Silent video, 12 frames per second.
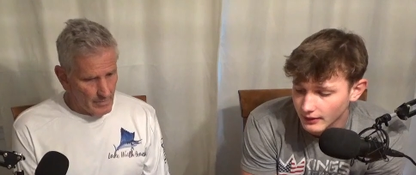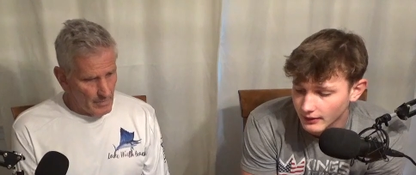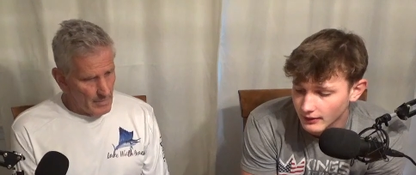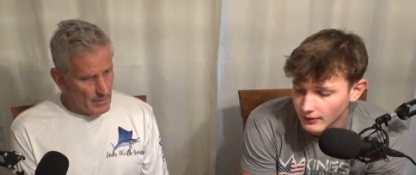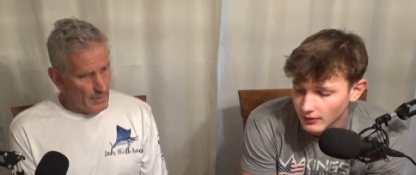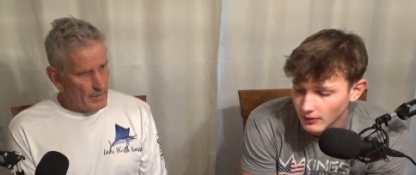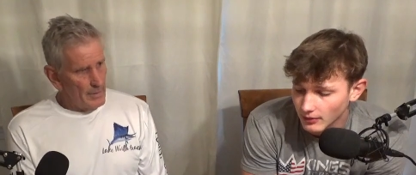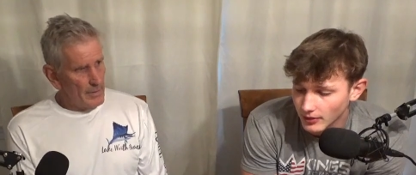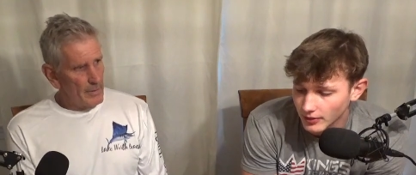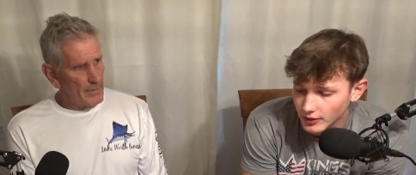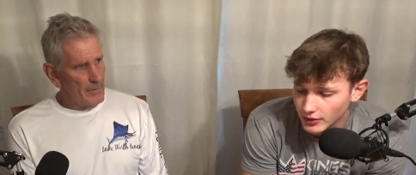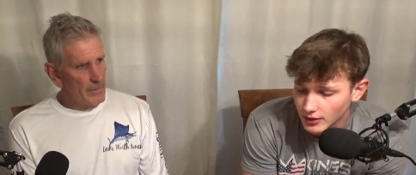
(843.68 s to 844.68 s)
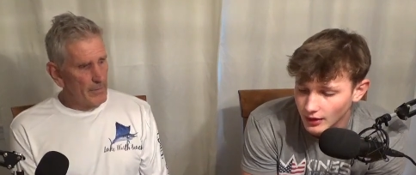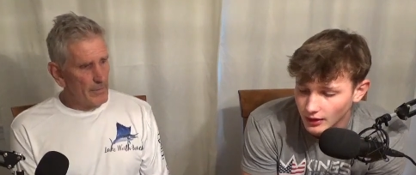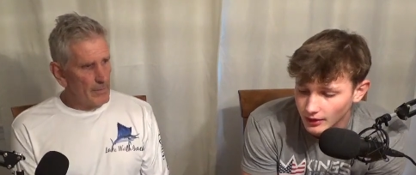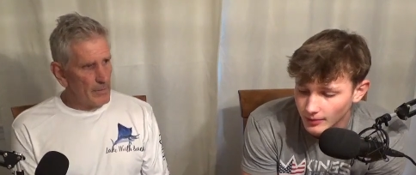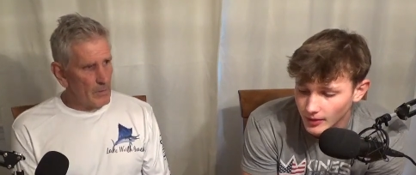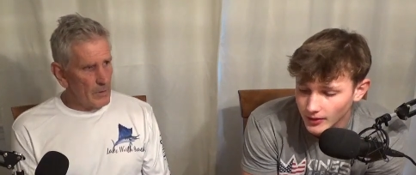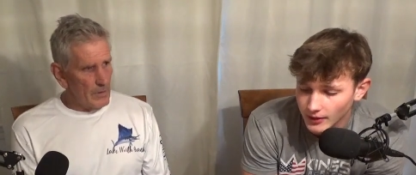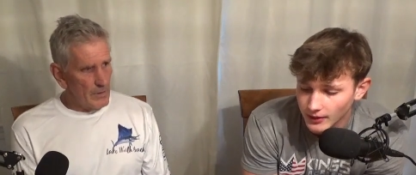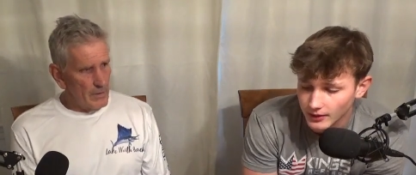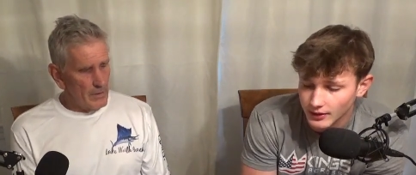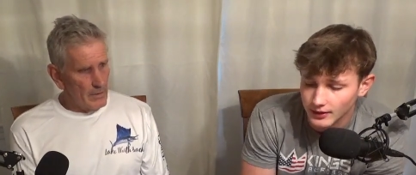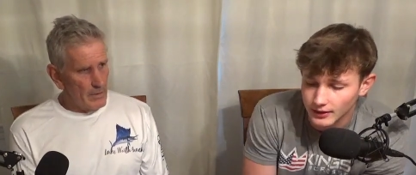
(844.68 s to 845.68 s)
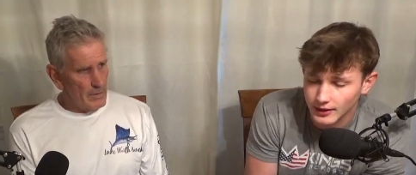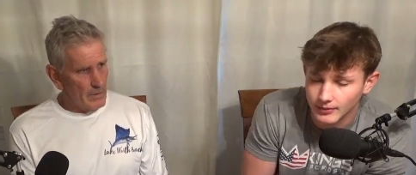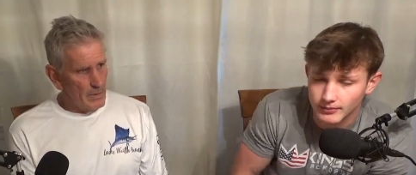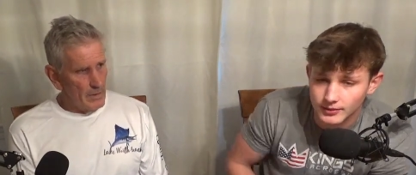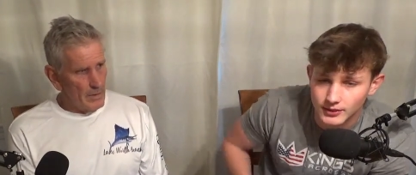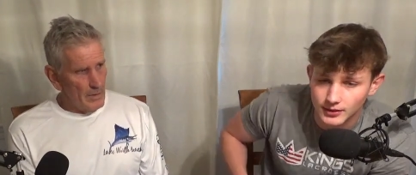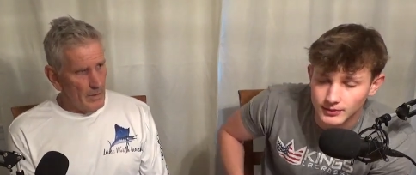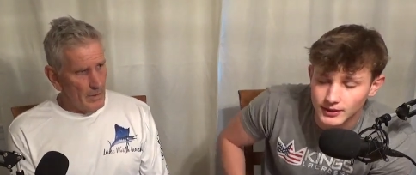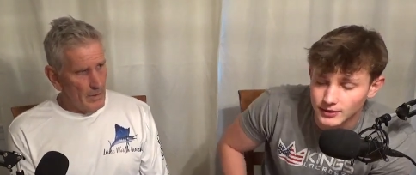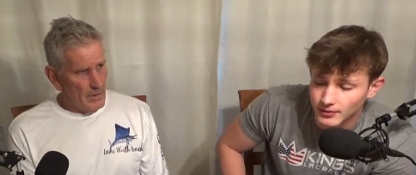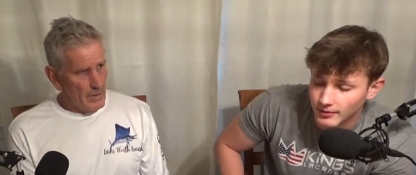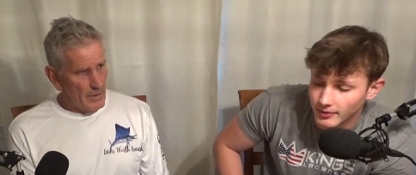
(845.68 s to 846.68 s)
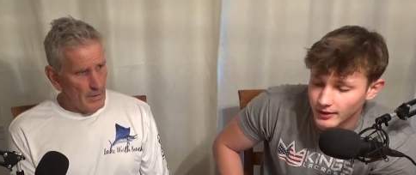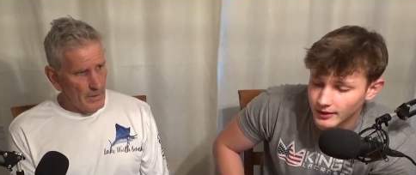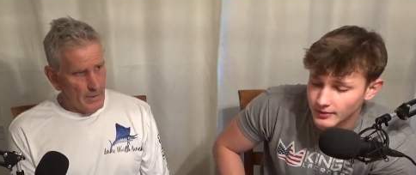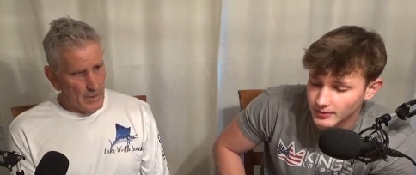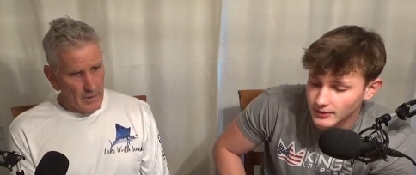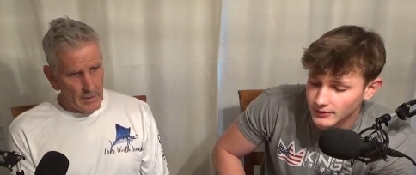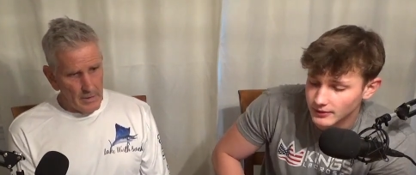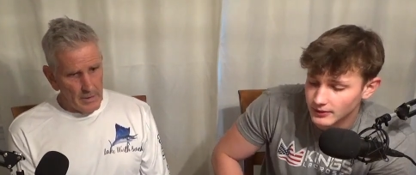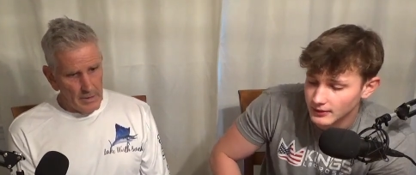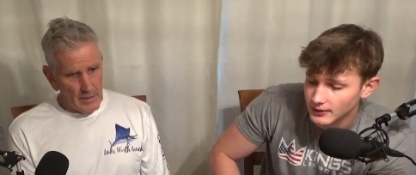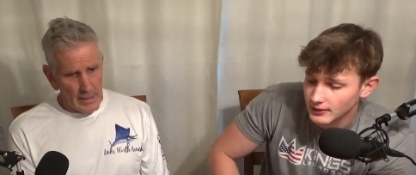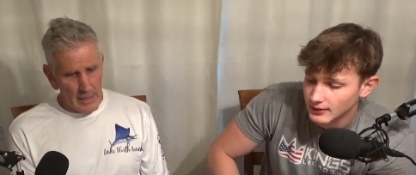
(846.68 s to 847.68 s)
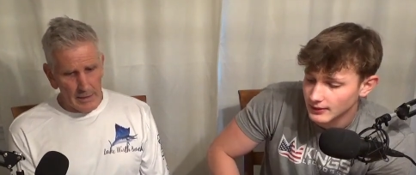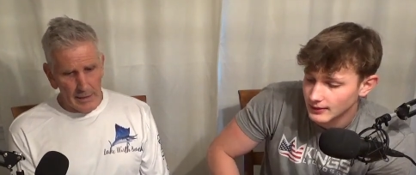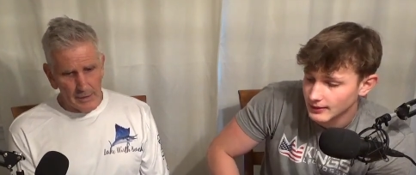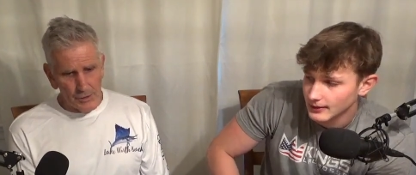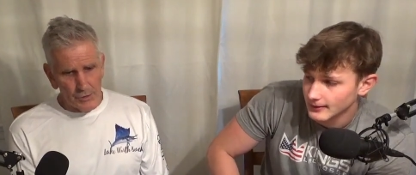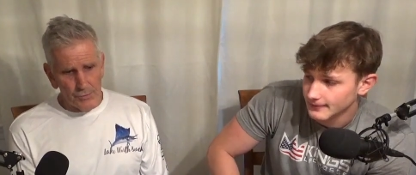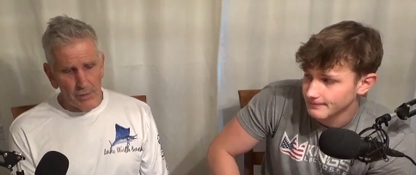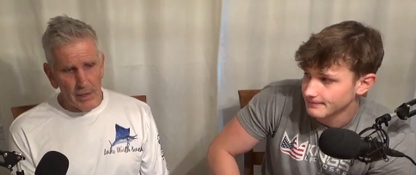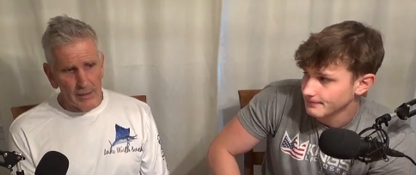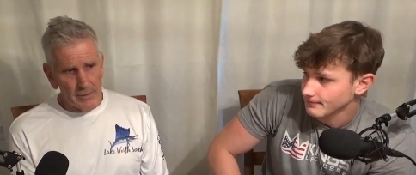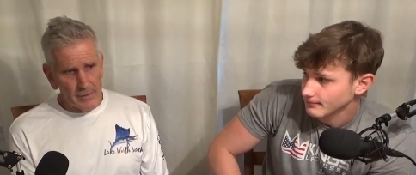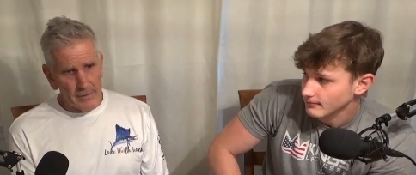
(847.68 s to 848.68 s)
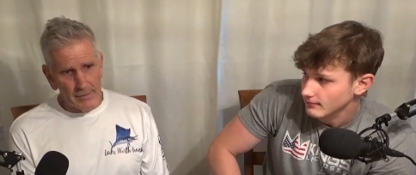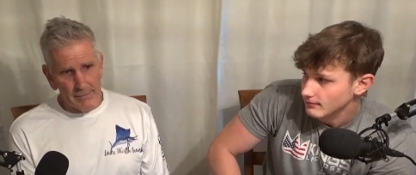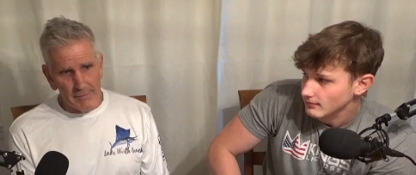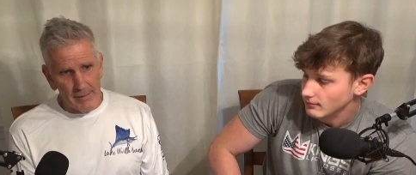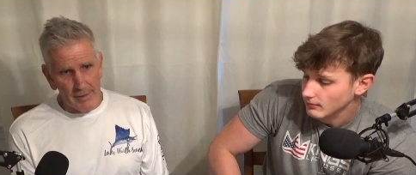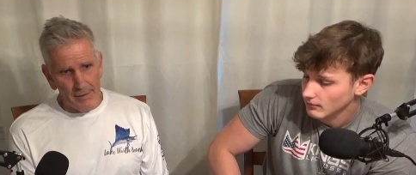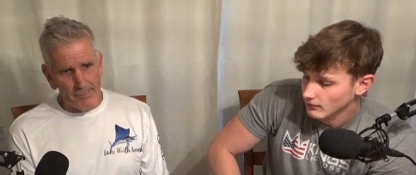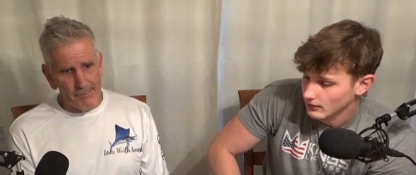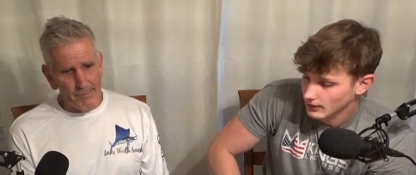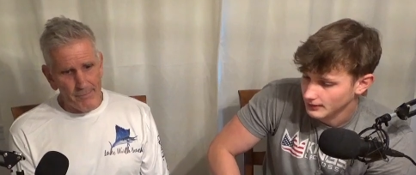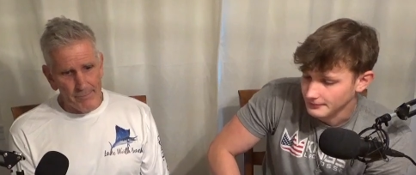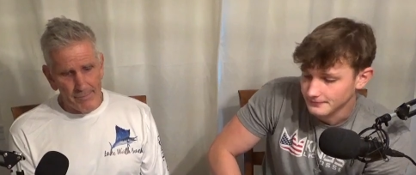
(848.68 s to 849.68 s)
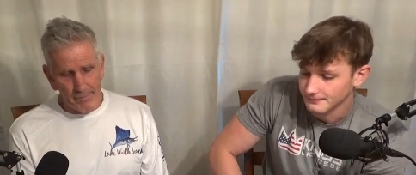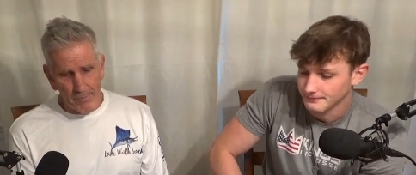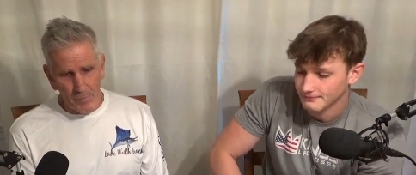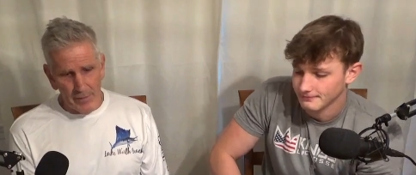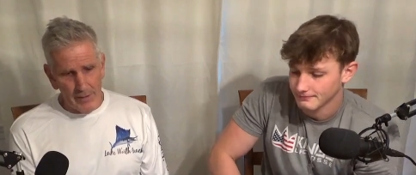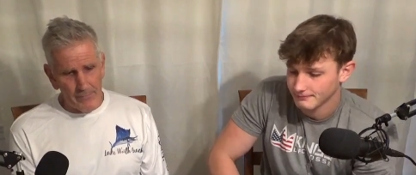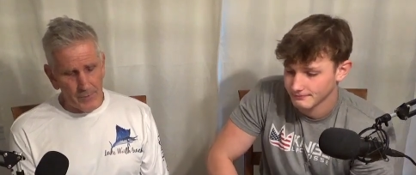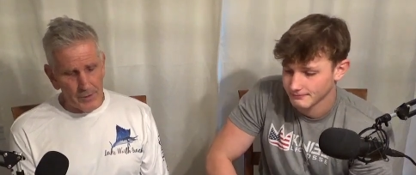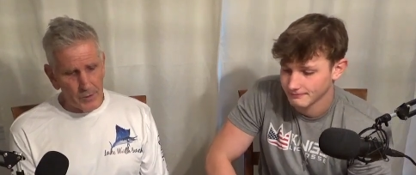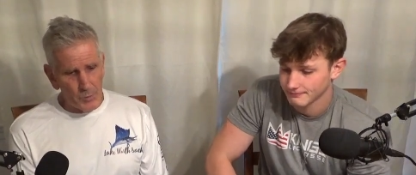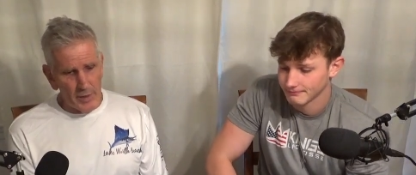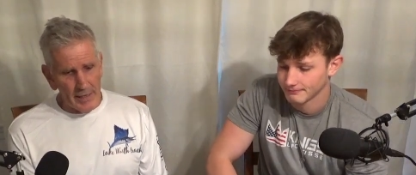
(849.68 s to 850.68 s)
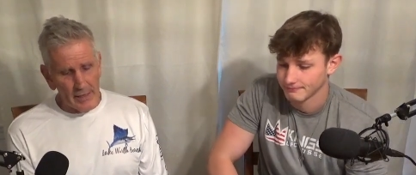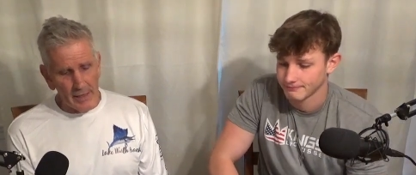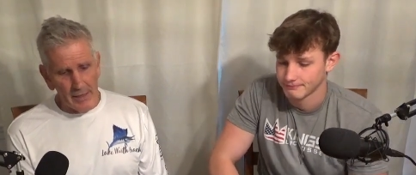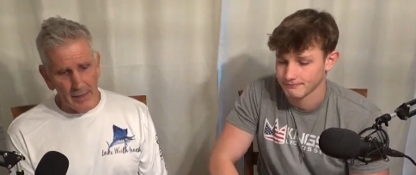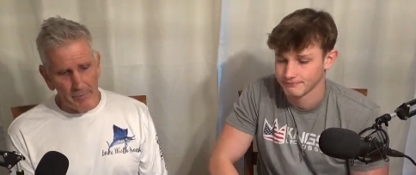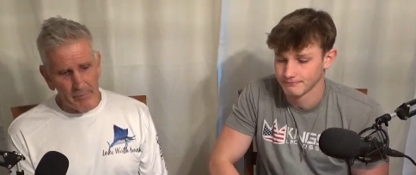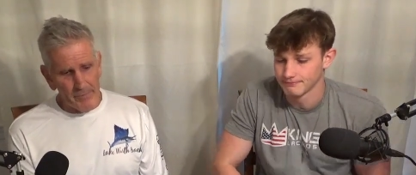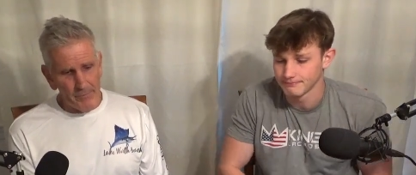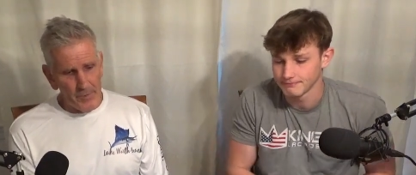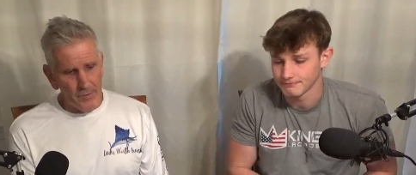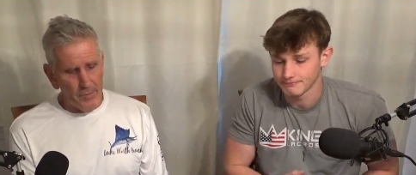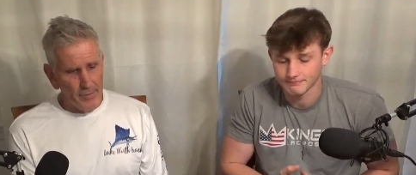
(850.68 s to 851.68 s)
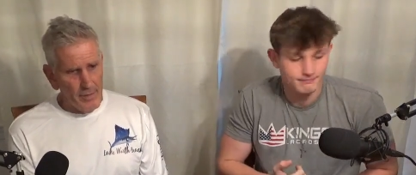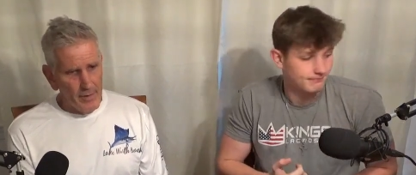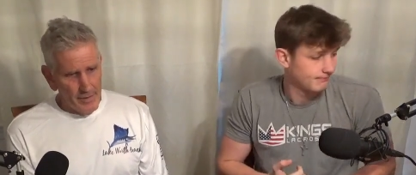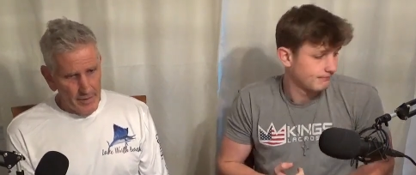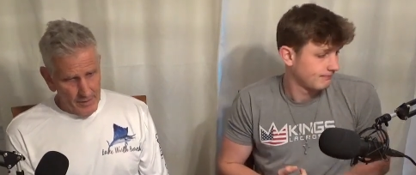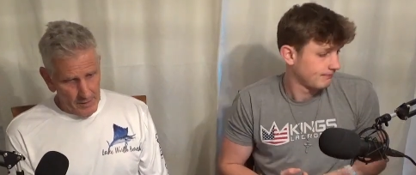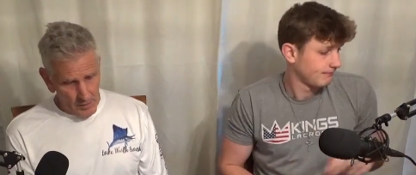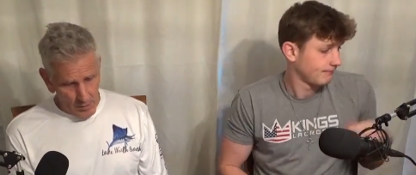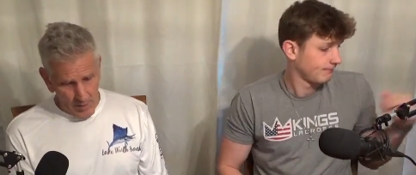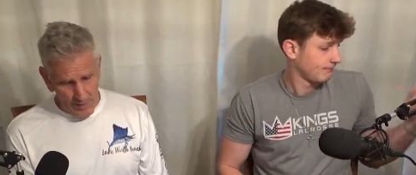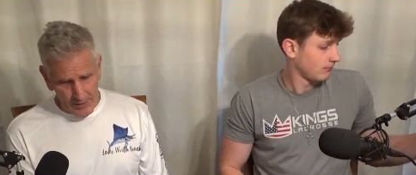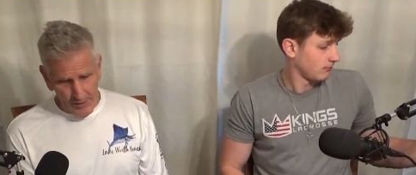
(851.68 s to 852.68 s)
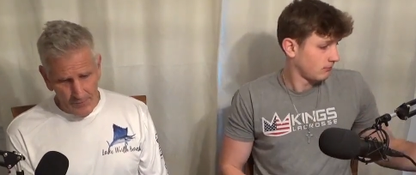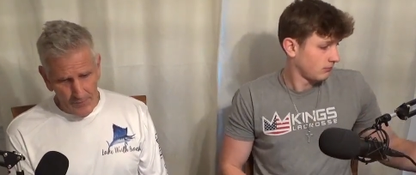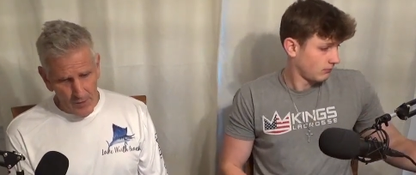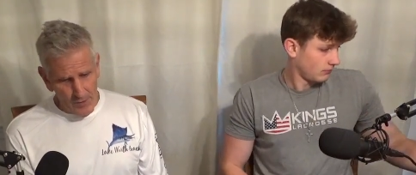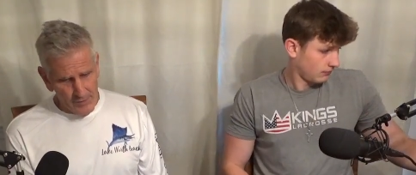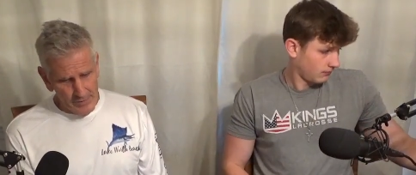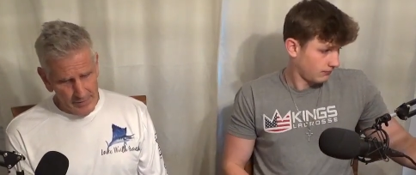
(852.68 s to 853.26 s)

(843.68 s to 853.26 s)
Speaker 1: And we were just talking about it, and it kind of came slipped into my mind. But
Speaker 2: yeah, less stress. Uh, when you first wake up, if you go on your phone